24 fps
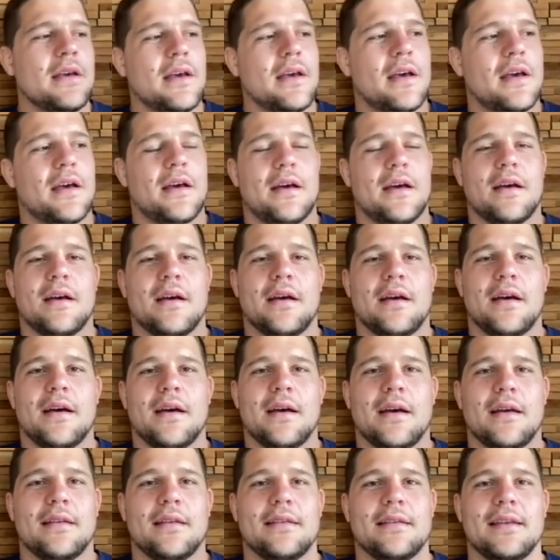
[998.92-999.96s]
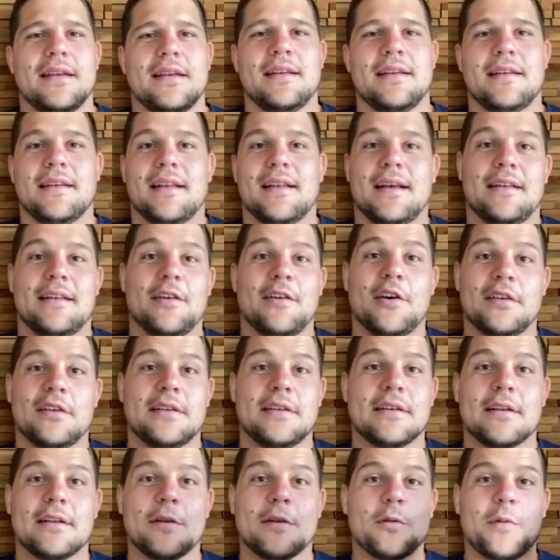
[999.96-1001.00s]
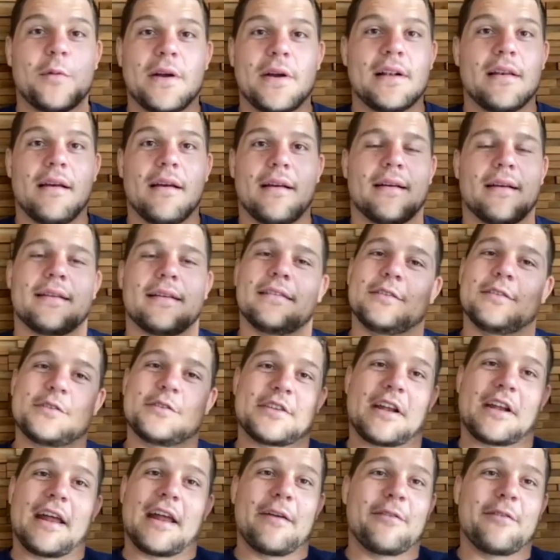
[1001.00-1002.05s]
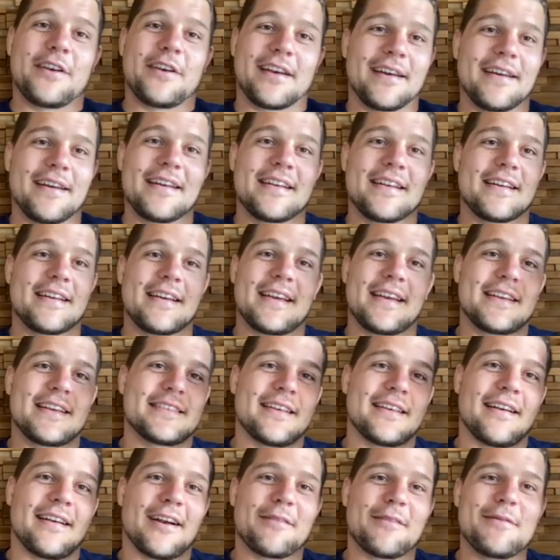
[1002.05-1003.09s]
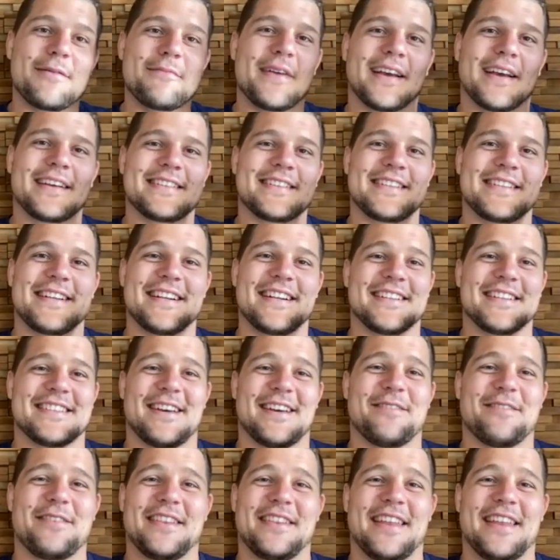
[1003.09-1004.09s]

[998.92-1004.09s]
Uh, and then that article went like to South Africa in a SA Rugby magazine and stuff,